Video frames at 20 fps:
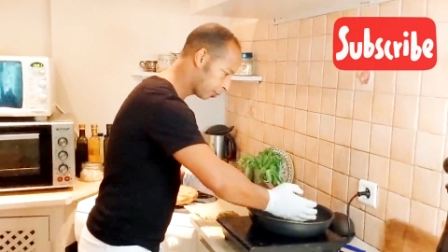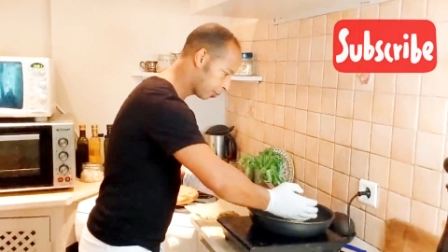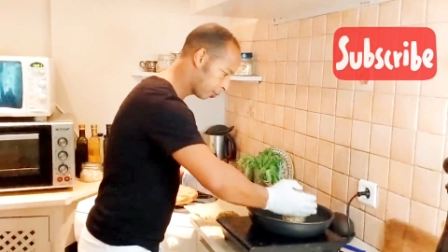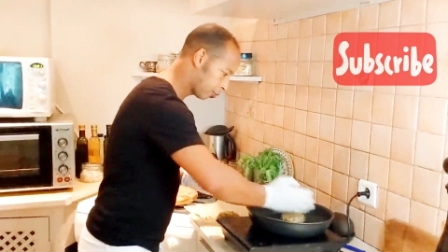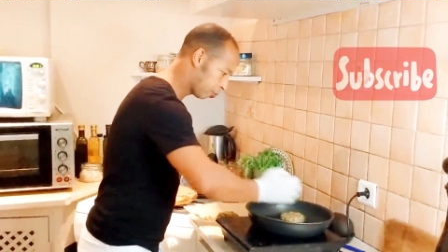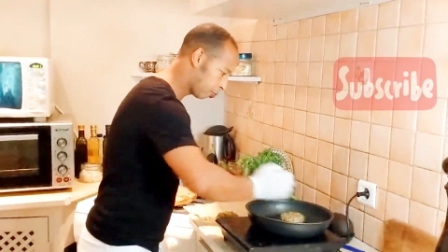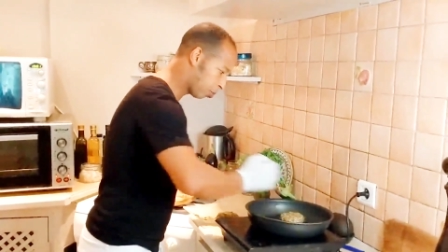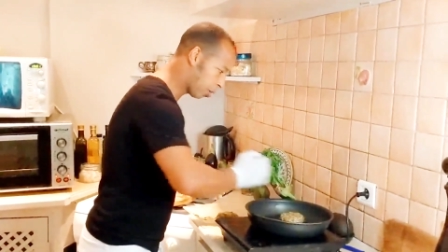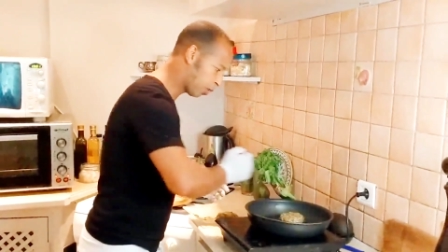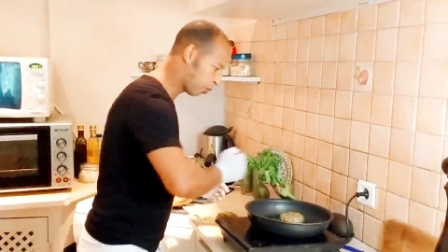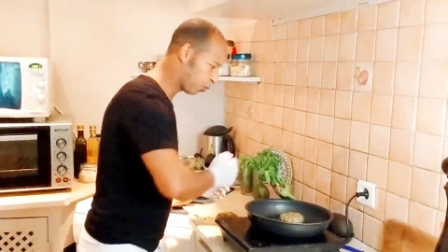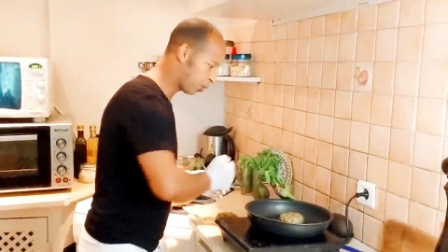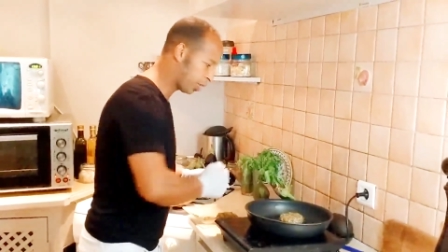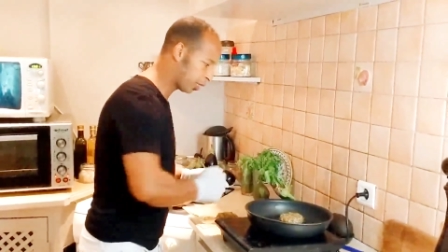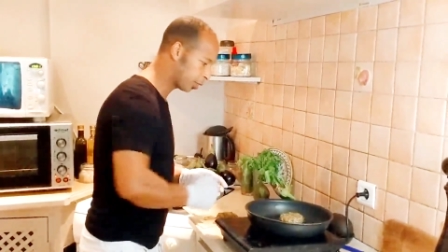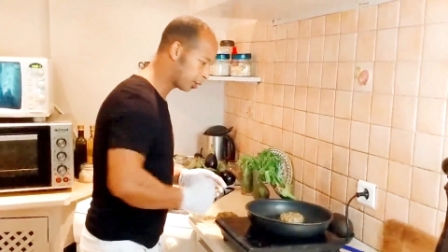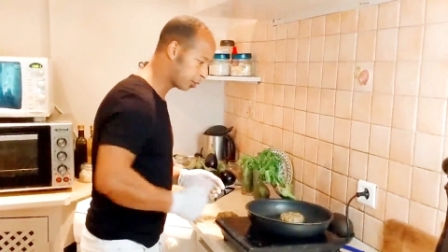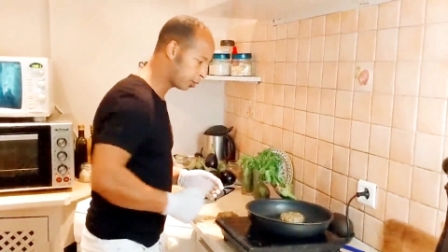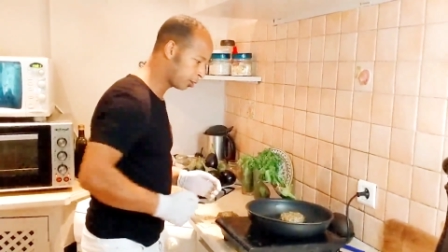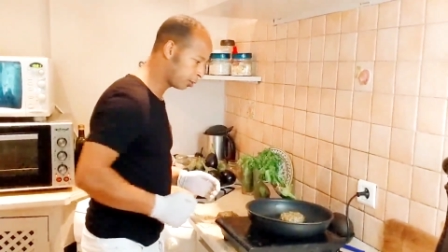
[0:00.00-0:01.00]

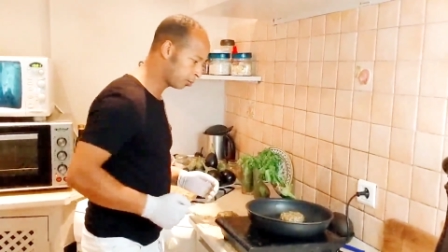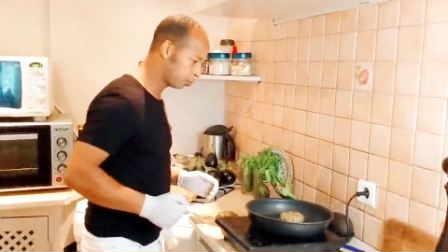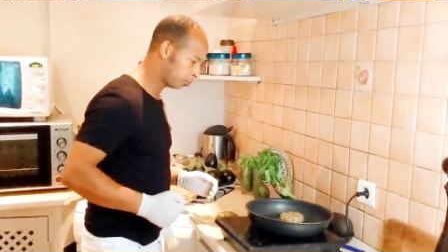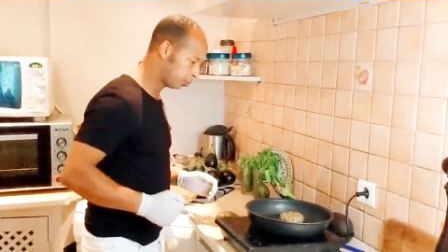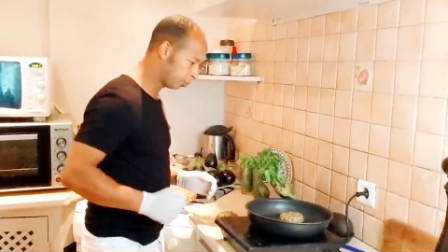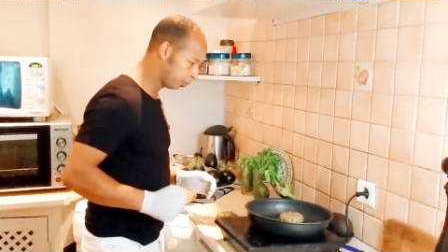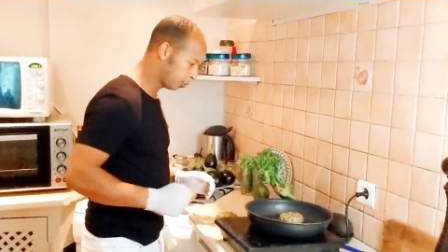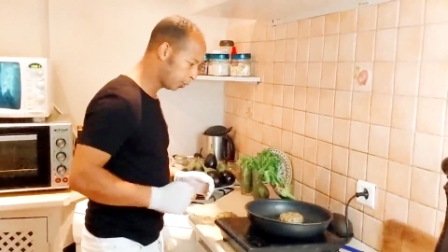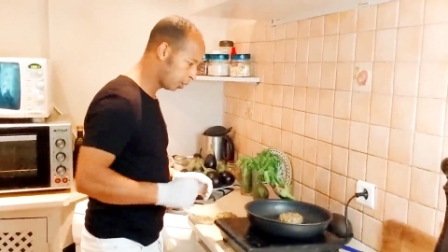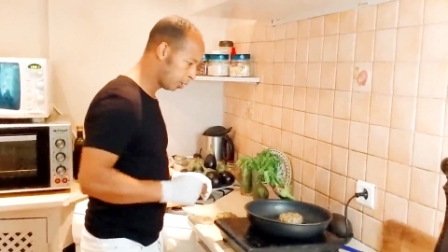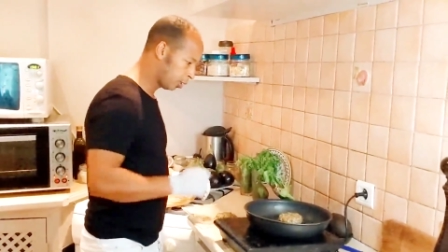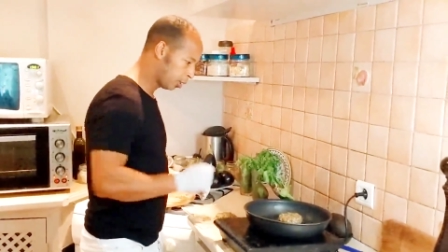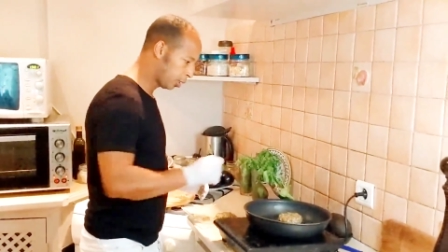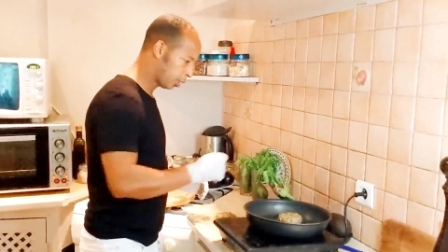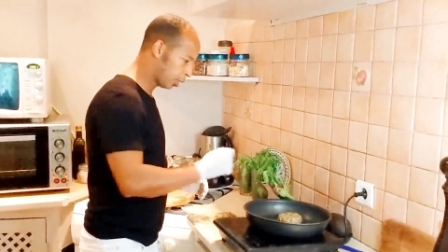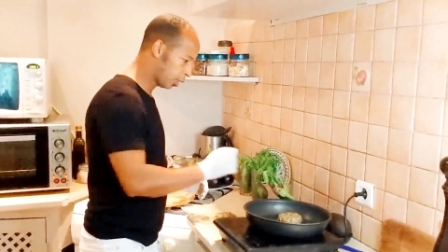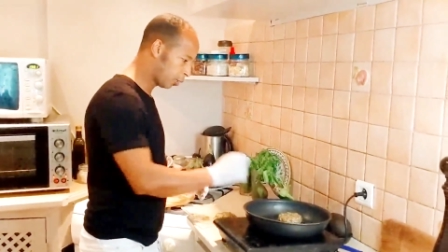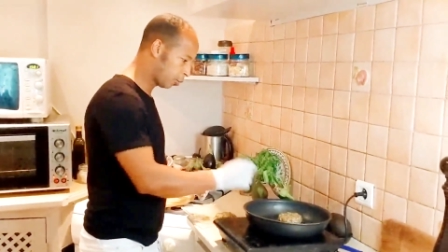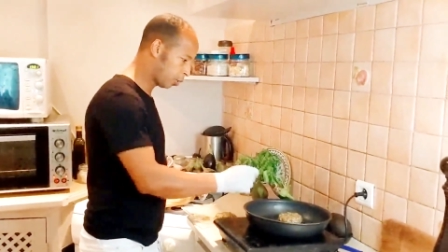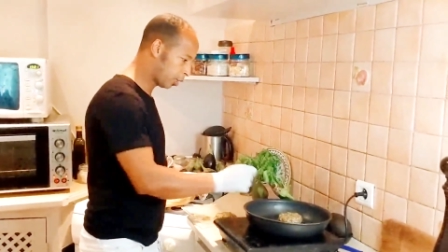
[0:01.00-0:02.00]
Perfect.
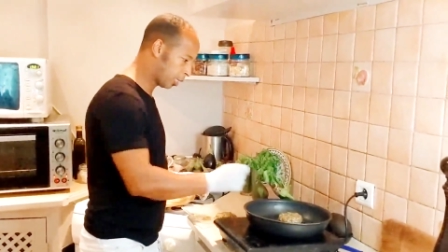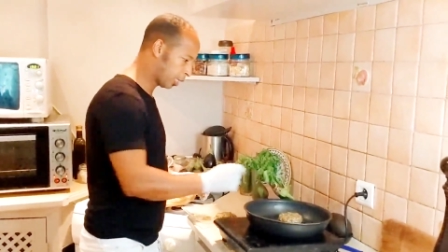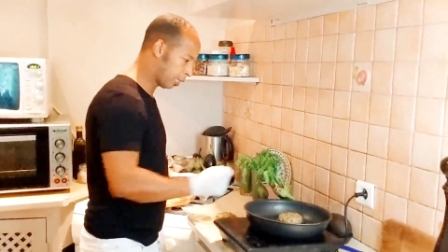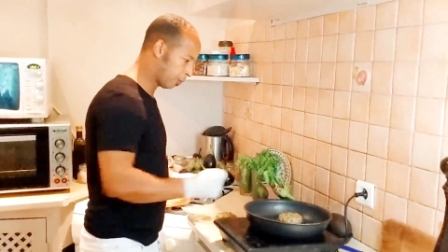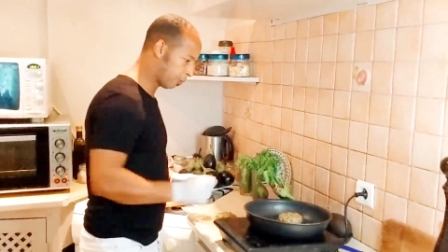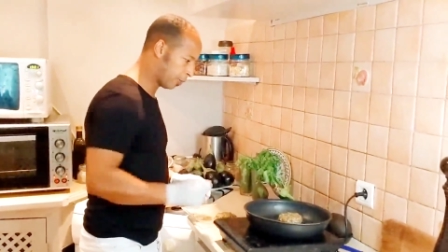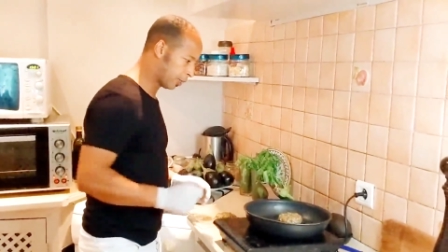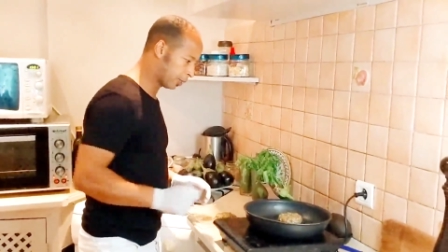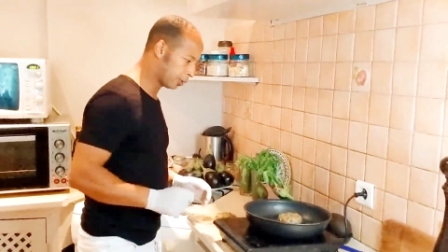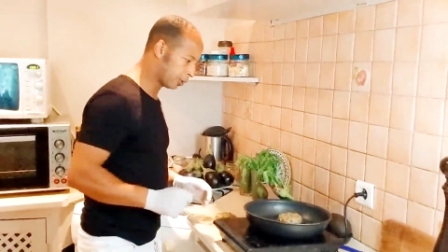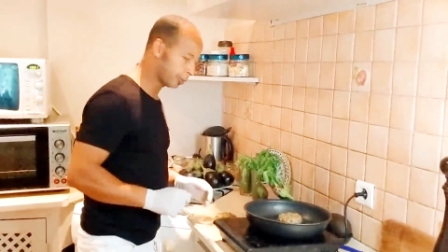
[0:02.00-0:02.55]
I will keep it